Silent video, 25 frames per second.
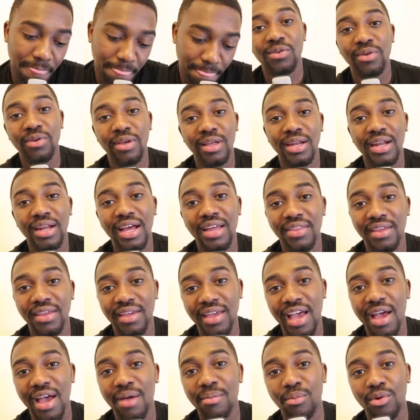looking at the
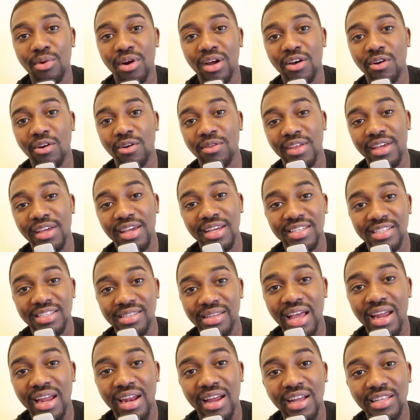camera on the
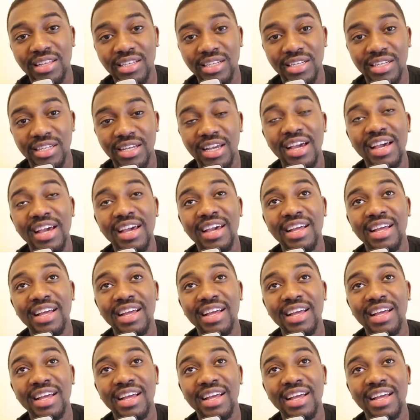s9 actually